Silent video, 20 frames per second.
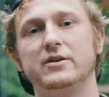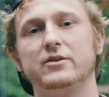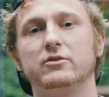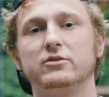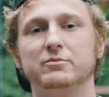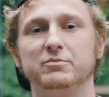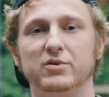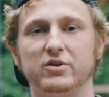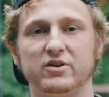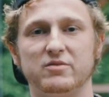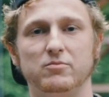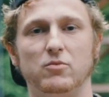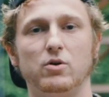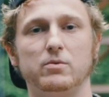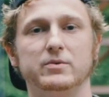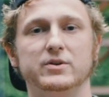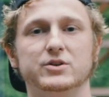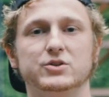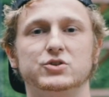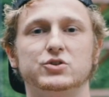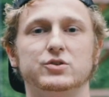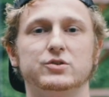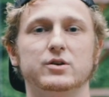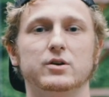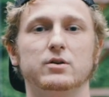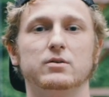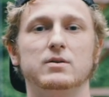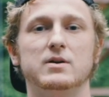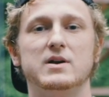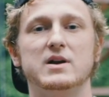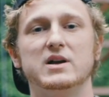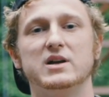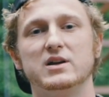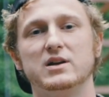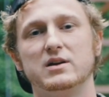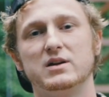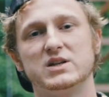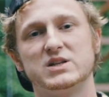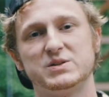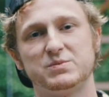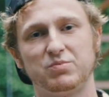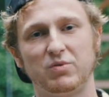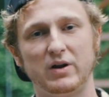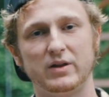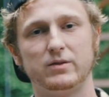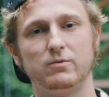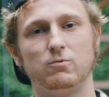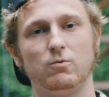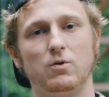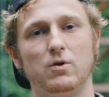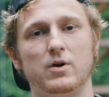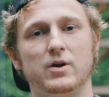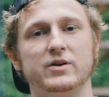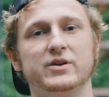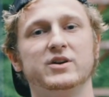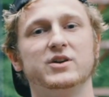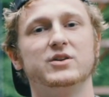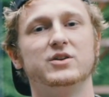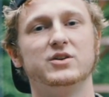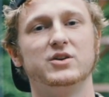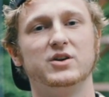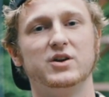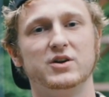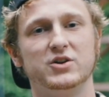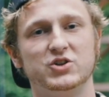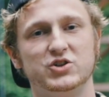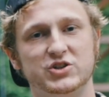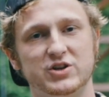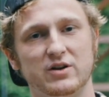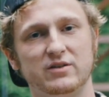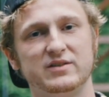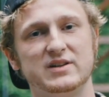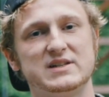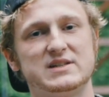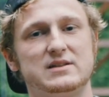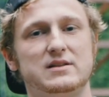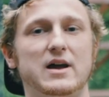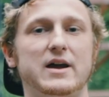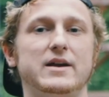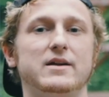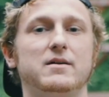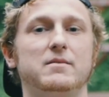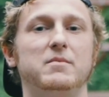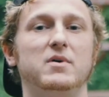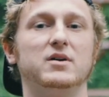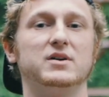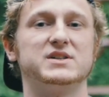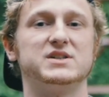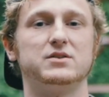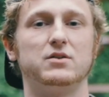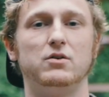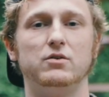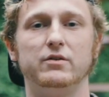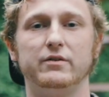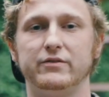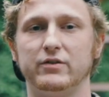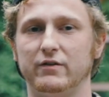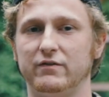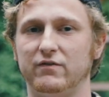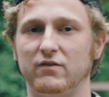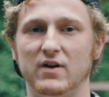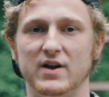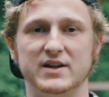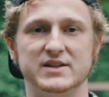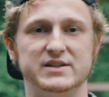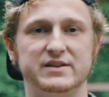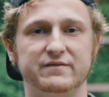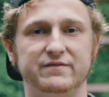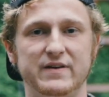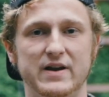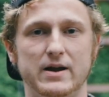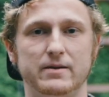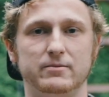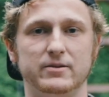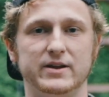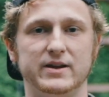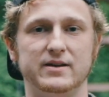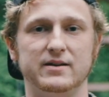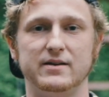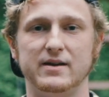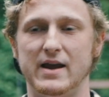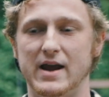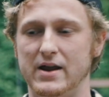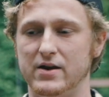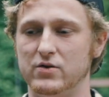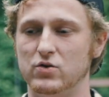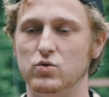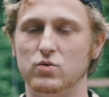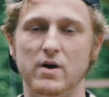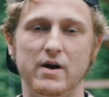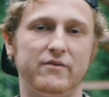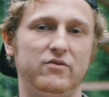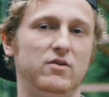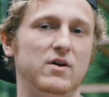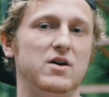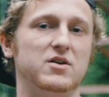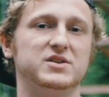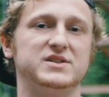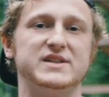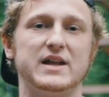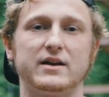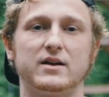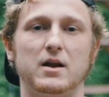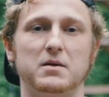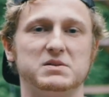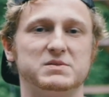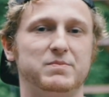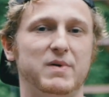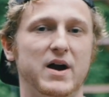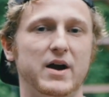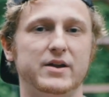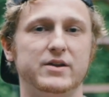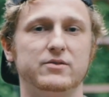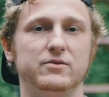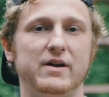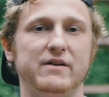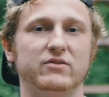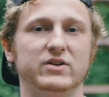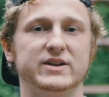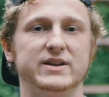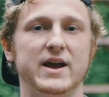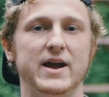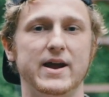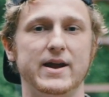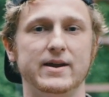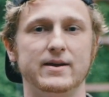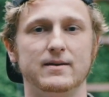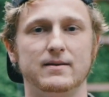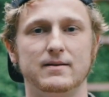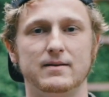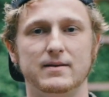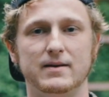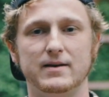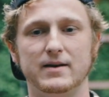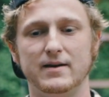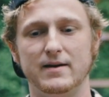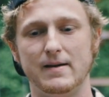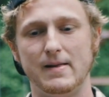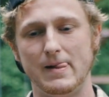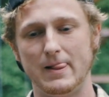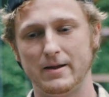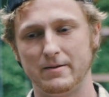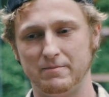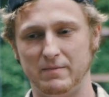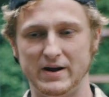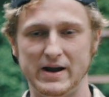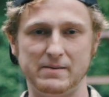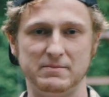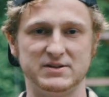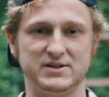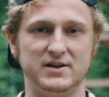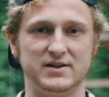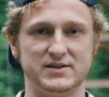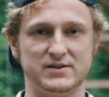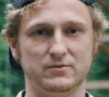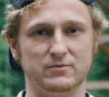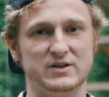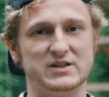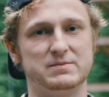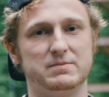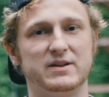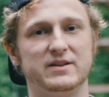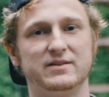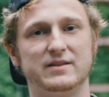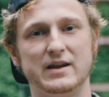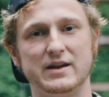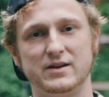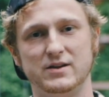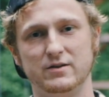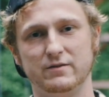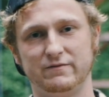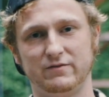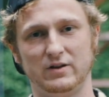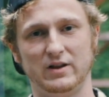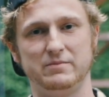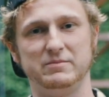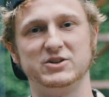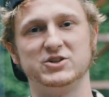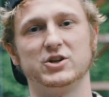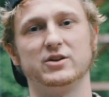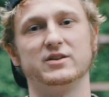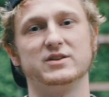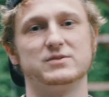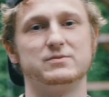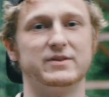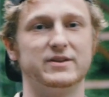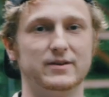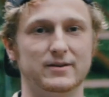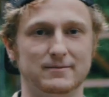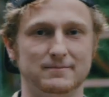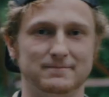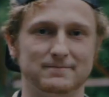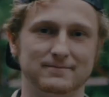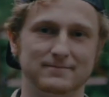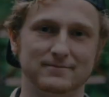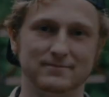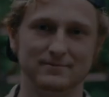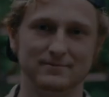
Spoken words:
I know the Book of Mormon is true. Spread the word. Share this light amongst all of your friends and family and whoever else that comes by you every day. My name is Austin Wiesman. Thank you for letting me share this with you.